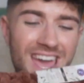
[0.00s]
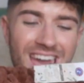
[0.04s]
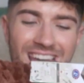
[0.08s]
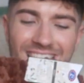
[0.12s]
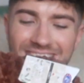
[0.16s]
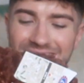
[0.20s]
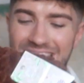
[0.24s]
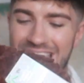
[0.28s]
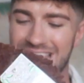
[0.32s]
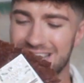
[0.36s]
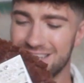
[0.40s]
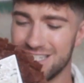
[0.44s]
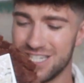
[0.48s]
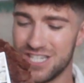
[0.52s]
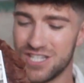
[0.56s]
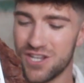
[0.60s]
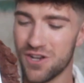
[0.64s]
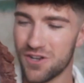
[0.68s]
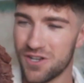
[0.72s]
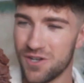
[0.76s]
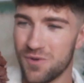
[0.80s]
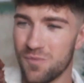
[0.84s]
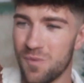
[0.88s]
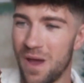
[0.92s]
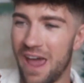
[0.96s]
Again, she's
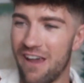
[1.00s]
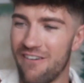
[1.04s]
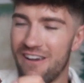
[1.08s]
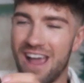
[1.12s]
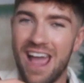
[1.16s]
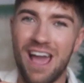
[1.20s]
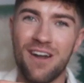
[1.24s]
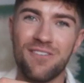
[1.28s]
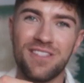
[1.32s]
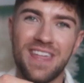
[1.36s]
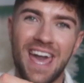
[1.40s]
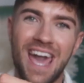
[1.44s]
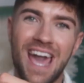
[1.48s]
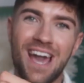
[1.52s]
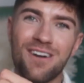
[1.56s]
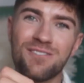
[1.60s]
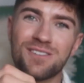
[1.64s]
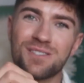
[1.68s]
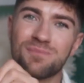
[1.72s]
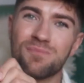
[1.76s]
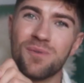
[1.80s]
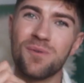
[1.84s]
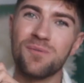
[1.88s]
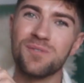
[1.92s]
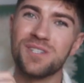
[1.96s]
not going to wear it out of the
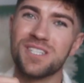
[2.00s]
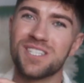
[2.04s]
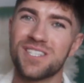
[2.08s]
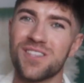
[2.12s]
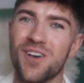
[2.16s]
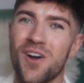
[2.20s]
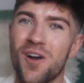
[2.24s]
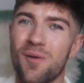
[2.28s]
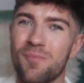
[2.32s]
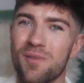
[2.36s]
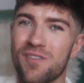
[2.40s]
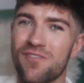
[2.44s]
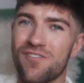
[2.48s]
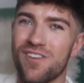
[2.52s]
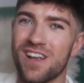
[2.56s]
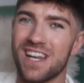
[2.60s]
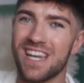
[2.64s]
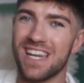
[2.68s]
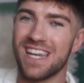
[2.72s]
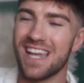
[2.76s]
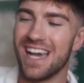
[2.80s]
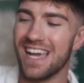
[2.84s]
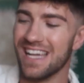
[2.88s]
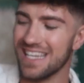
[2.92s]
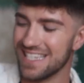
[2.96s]
house, but we just thought it'd be
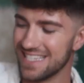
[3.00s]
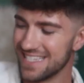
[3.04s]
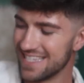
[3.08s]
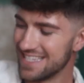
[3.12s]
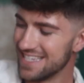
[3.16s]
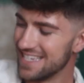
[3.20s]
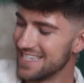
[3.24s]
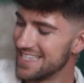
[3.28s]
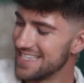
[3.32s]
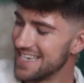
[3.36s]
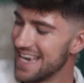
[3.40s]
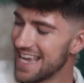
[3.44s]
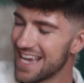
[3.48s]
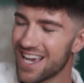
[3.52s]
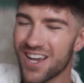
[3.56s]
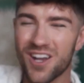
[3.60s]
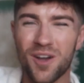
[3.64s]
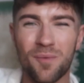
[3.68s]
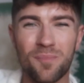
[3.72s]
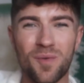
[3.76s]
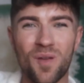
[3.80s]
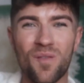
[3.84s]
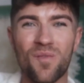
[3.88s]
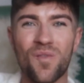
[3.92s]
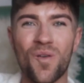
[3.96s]
really nice. Just take a
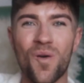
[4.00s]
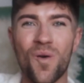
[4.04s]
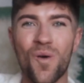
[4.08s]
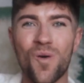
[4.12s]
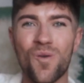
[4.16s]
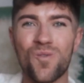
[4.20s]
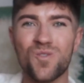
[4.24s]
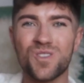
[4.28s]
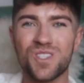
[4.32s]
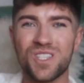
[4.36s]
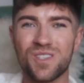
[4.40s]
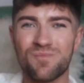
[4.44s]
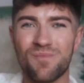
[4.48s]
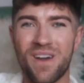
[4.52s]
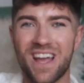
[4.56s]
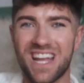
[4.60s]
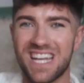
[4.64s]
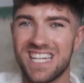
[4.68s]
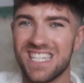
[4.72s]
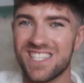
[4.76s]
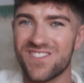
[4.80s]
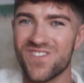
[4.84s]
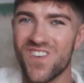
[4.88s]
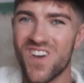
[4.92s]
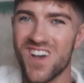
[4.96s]
couple of photos. This is
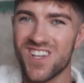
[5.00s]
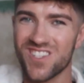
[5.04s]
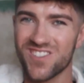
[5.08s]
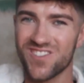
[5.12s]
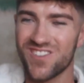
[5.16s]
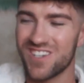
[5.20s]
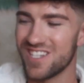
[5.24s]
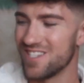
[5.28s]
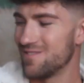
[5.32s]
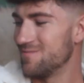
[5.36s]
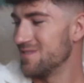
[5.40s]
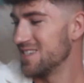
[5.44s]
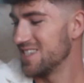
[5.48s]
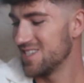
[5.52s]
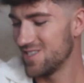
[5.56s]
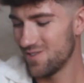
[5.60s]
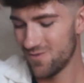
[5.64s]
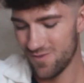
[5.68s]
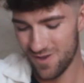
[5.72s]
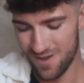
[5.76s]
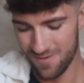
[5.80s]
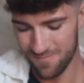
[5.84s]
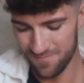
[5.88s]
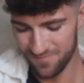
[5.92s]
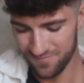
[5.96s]
Maggie's first Christmas,
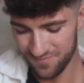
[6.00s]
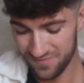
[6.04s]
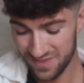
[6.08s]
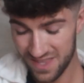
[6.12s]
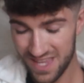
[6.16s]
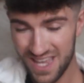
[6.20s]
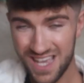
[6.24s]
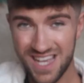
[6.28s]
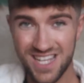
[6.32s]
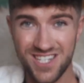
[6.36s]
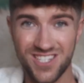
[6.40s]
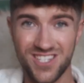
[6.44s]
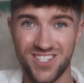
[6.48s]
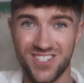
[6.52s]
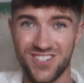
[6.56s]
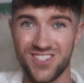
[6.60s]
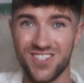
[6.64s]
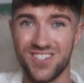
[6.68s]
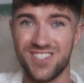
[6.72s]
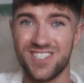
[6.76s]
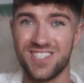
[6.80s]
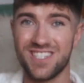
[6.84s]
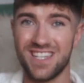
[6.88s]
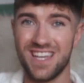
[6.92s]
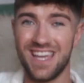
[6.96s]
so she's
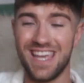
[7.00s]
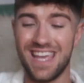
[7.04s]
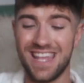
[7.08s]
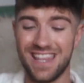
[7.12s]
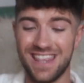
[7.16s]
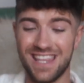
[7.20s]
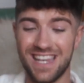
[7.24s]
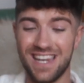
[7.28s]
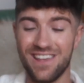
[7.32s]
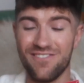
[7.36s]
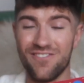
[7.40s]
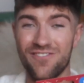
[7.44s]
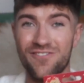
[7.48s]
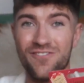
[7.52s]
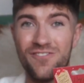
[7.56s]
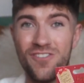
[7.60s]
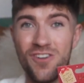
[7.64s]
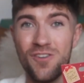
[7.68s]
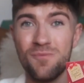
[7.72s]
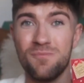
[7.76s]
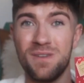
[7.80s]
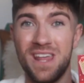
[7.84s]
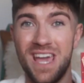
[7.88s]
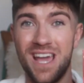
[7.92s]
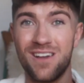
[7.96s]
just in the living
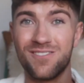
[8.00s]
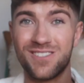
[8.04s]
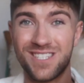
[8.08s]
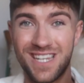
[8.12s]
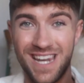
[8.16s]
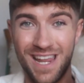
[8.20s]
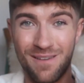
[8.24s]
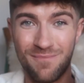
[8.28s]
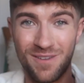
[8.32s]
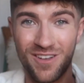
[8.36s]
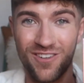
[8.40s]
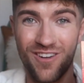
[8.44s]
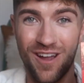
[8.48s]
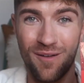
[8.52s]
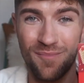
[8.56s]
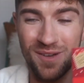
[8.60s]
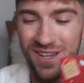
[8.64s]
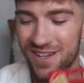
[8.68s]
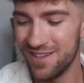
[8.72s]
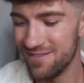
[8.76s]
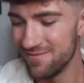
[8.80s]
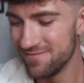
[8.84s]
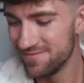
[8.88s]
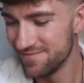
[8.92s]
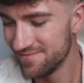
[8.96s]
room now, so let me grab her.